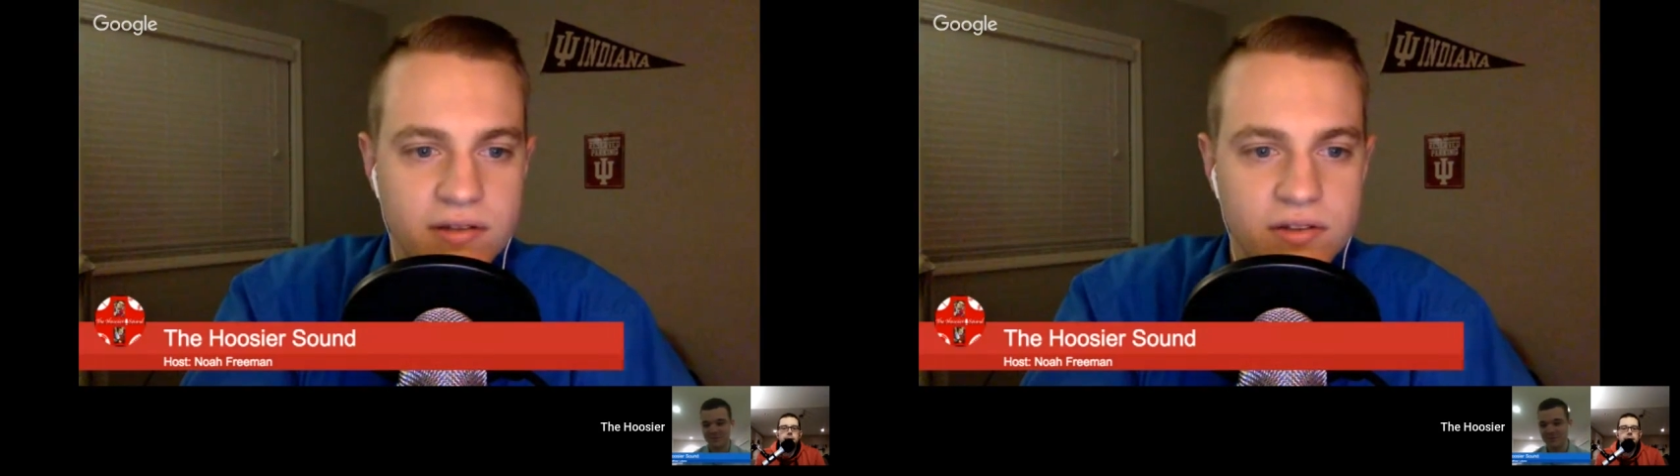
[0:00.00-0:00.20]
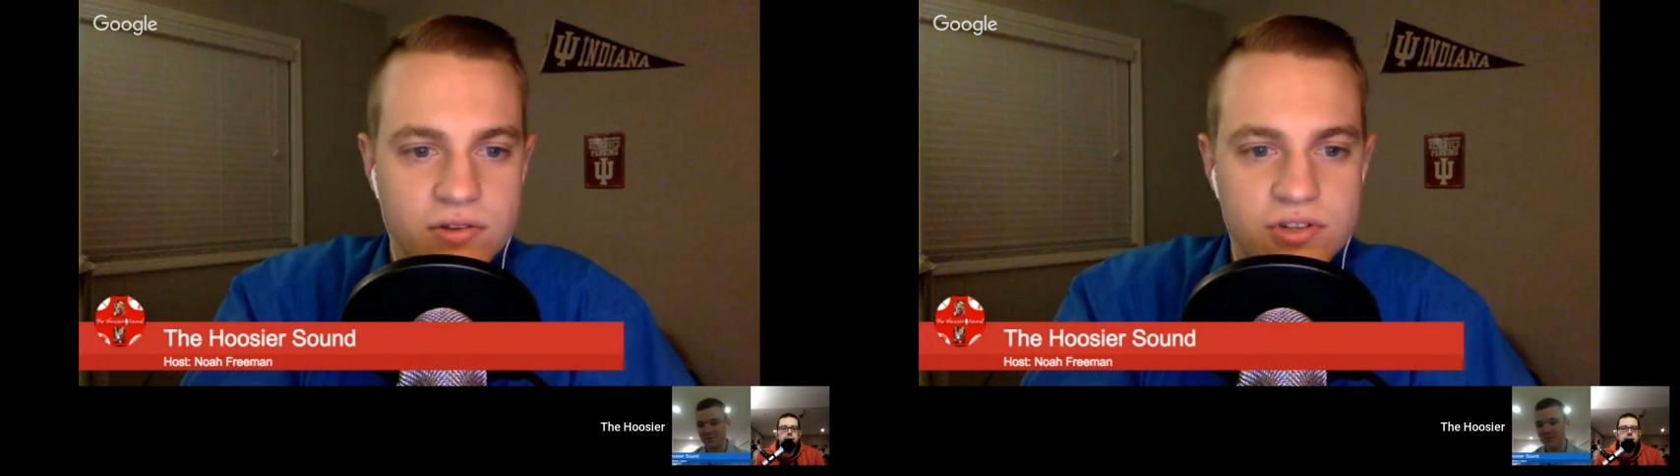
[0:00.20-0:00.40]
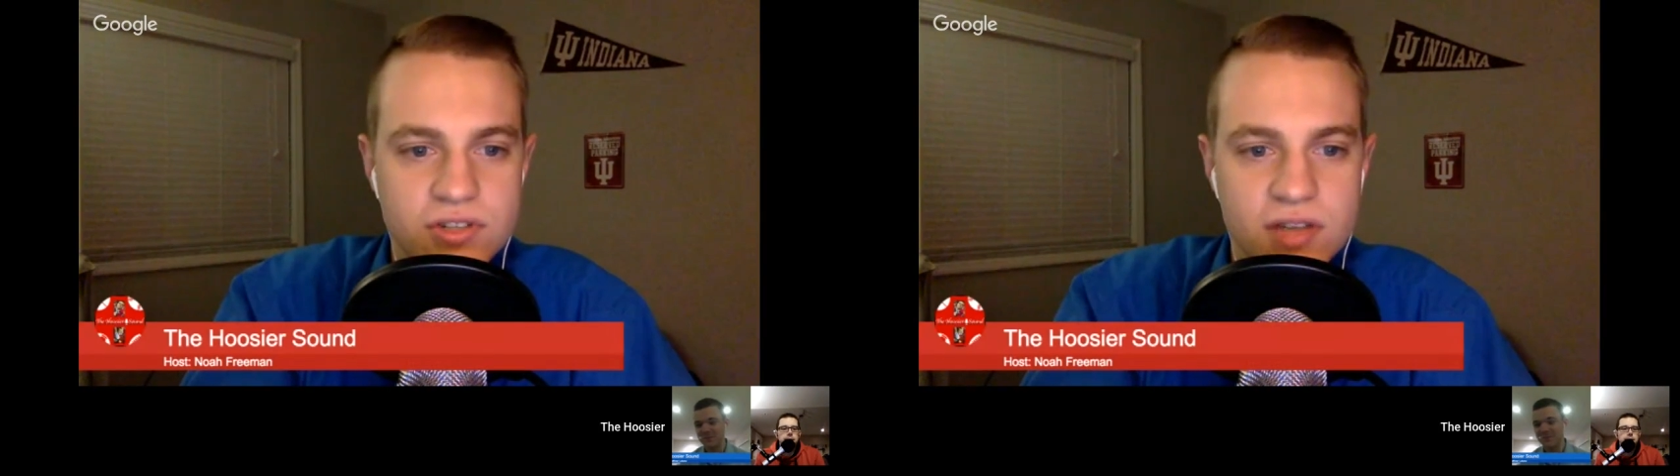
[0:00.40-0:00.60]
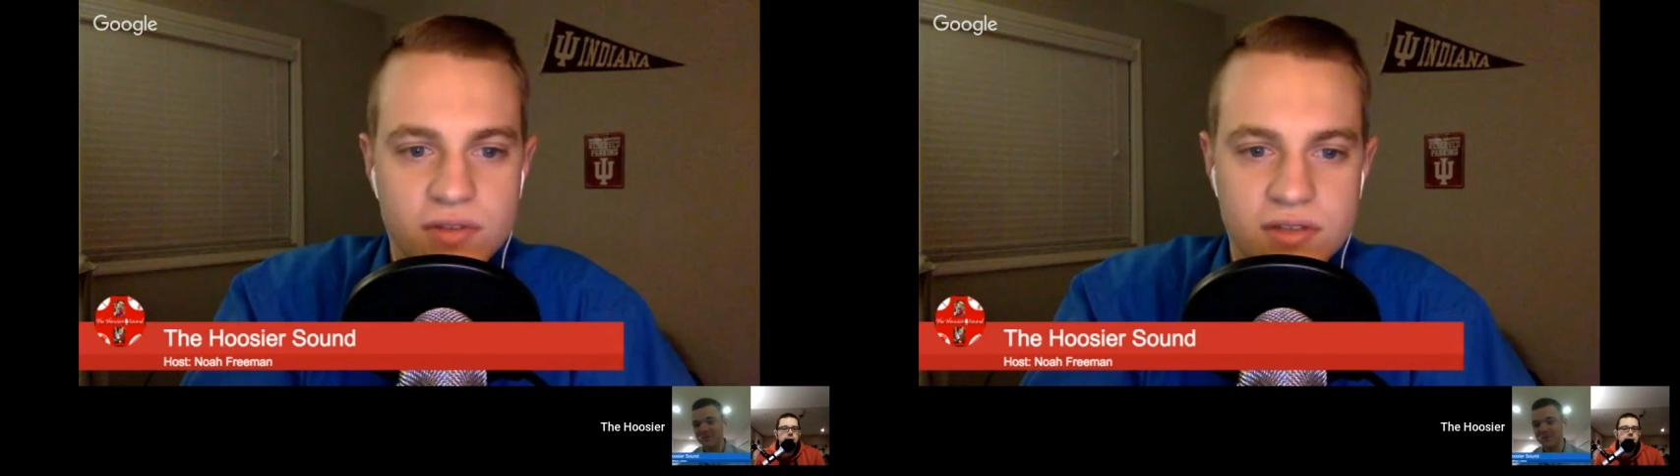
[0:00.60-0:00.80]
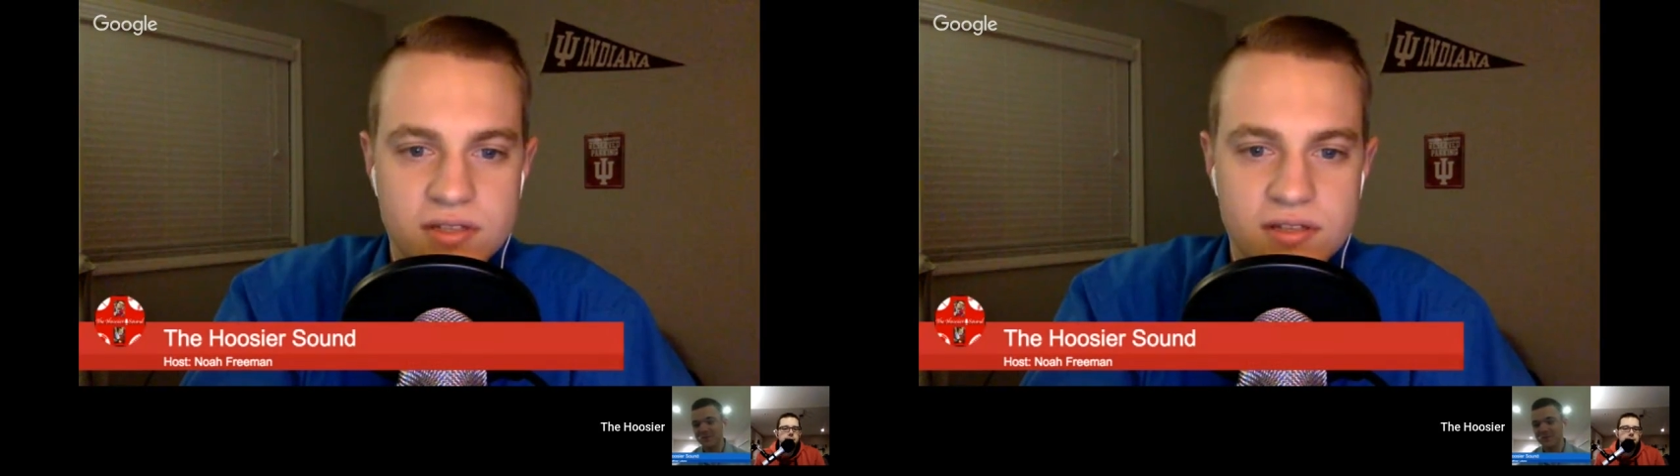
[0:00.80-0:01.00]
the Hoosier Sound
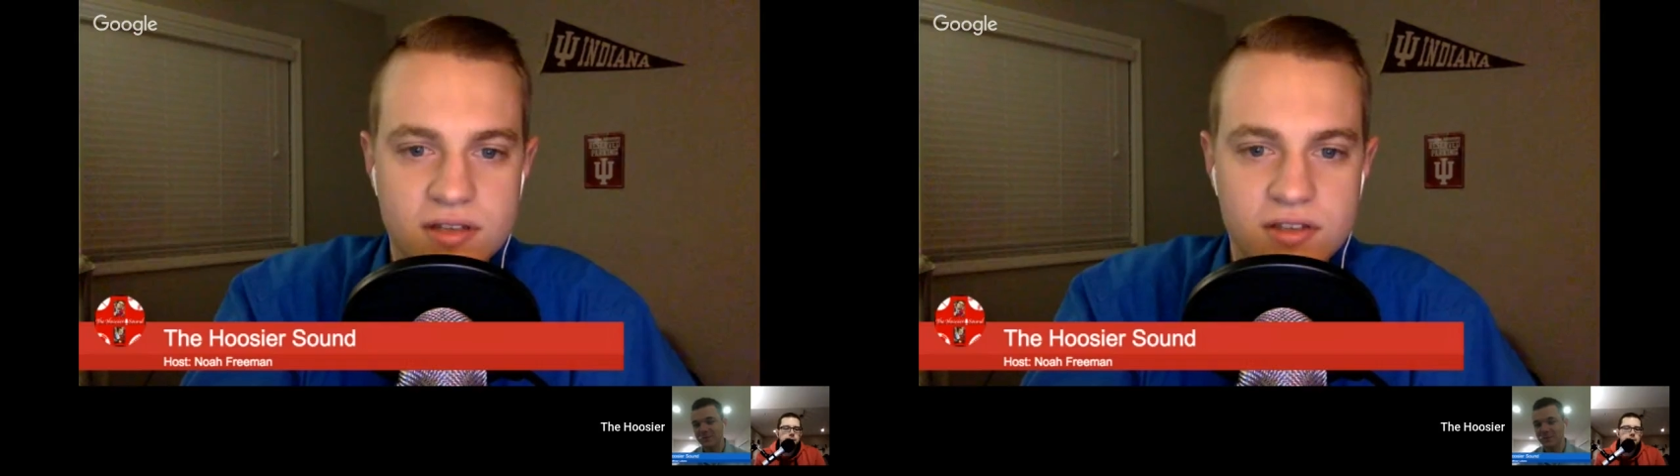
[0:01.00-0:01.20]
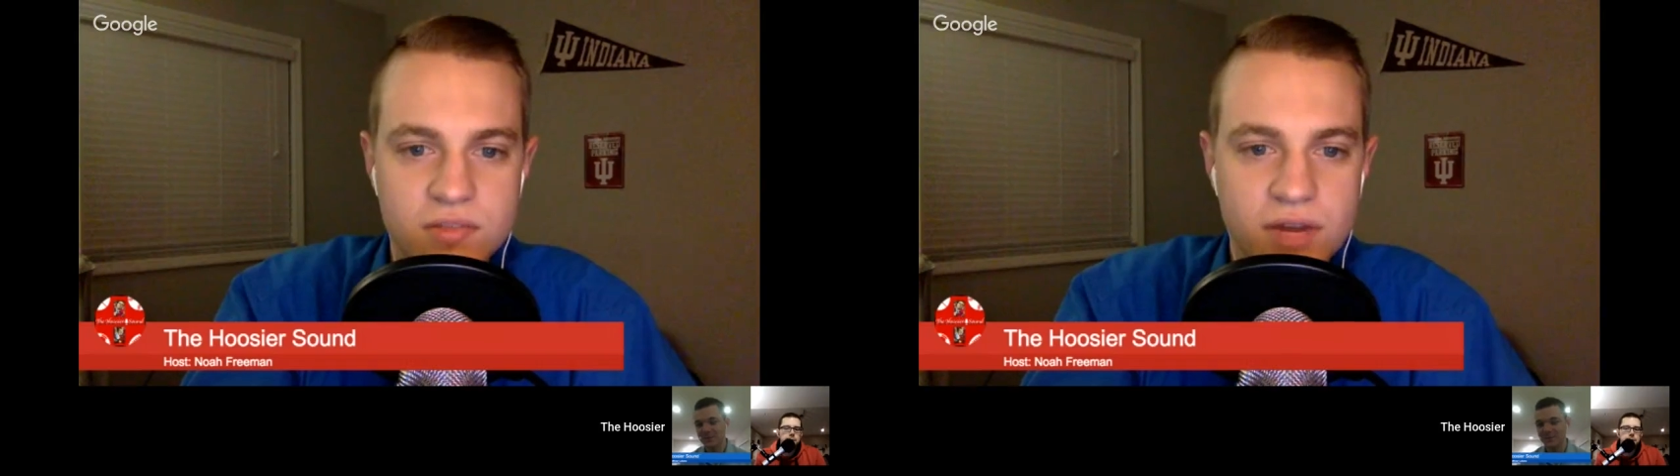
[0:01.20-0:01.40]
with us to talk some